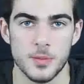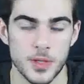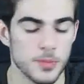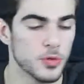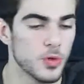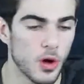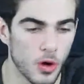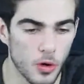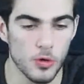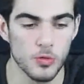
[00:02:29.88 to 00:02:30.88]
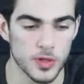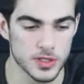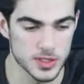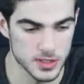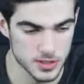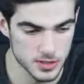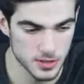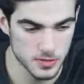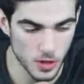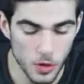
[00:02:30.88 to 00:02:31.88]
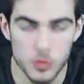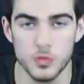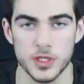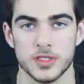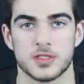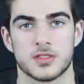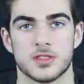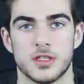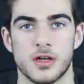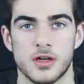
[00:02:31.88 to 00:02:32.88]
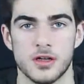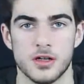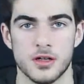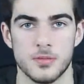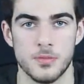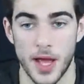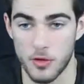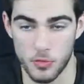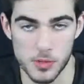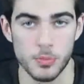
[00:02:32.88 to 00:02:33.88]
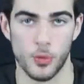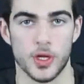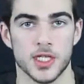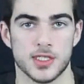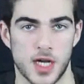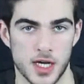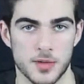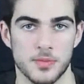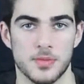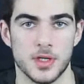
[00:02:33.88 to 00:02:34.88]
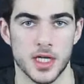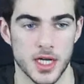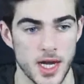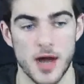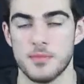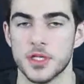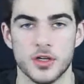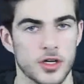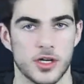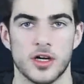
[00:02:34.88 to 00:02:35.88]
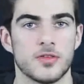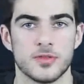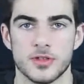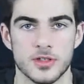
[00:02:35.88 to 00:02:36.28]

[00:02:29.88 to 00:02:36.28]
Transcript: People will always, always, at one point in time, not be good enough.